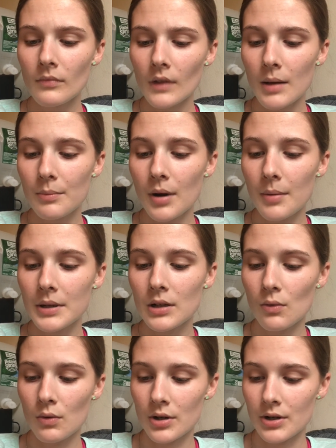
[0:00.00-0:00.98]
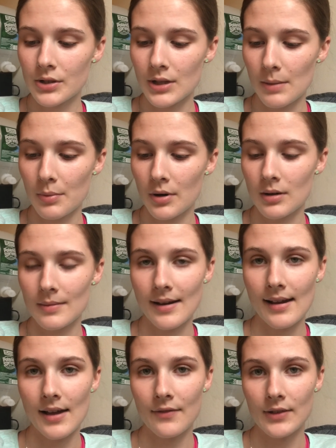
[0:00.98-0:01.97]
I'm probably going to order supper in
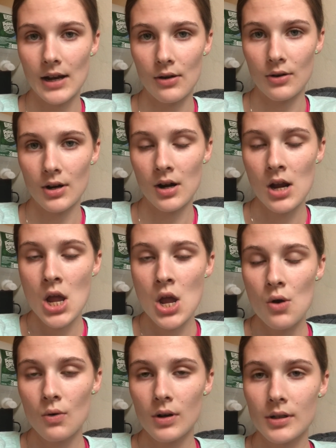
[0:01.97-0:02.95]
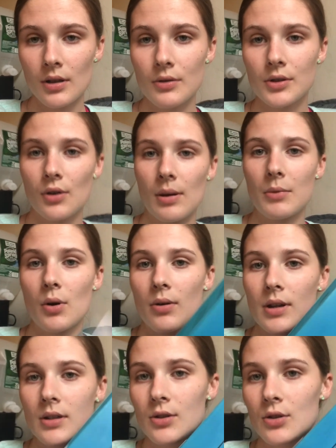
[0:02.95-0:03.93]
about half an hour or so. So I'm
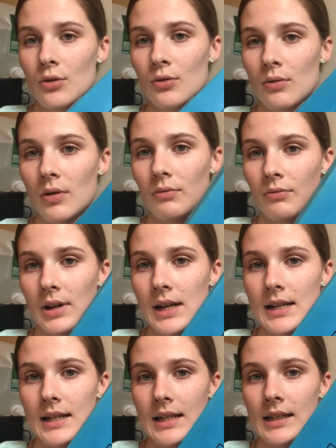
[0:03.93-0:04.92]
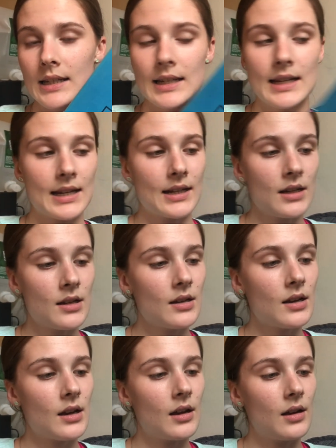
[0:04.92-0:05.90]
going to read Indiana
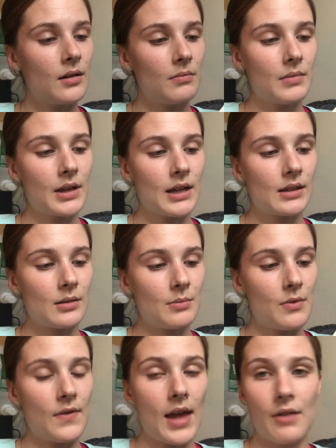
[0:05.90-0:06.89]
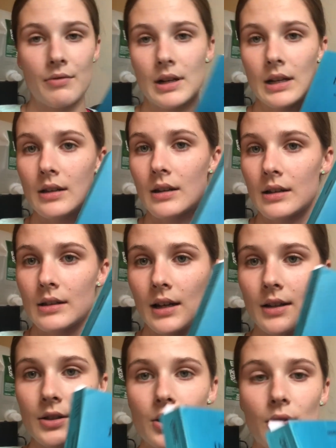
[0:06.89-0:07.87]
um, and get some of that reading
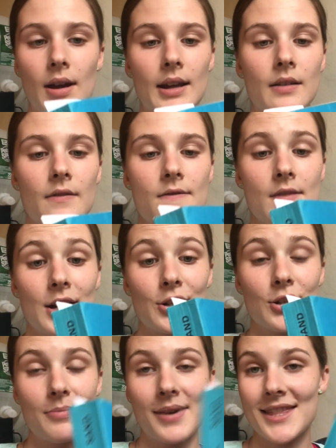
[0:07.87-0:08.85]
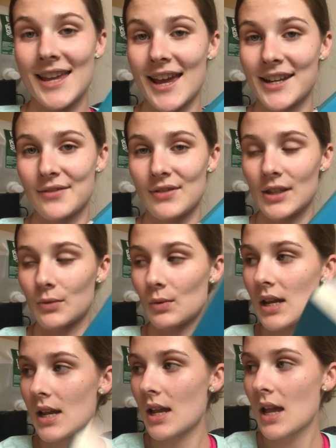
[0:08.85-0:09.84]
done so I can finish it by the end of this
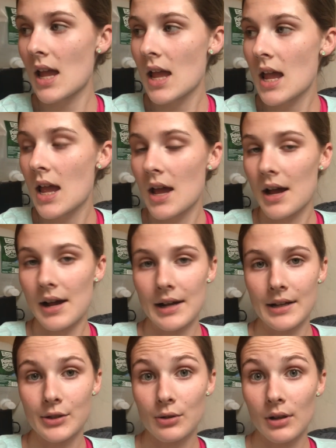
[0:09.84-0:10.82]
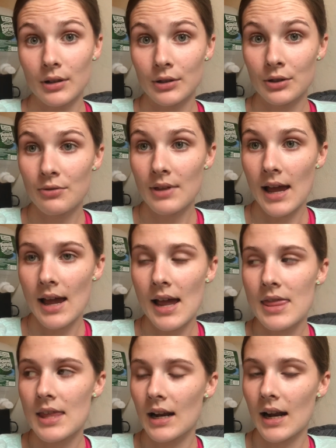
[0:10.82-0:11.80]
week. Uh, so I'll do that
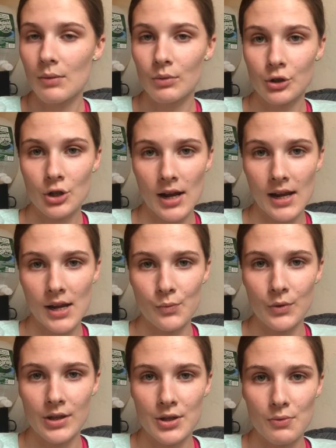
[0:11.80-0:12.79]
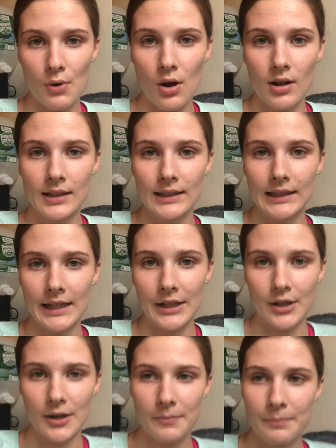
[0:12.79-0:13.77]
and then I will check in with you all
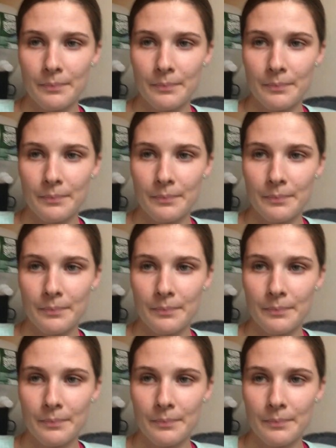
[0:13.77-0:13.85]
later.